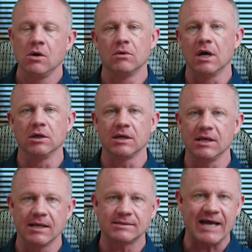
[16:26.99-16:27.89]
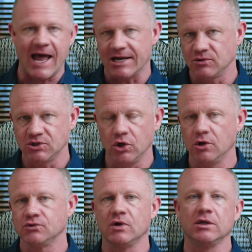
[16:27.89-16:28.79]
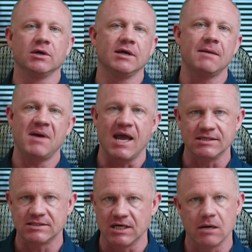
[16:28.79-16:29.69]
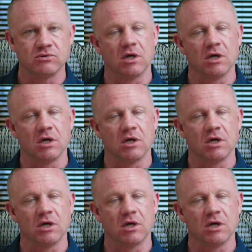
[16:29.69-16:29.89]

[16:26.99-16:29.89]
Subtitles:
we're not looking at tax returns, we're not looking at pay stubs,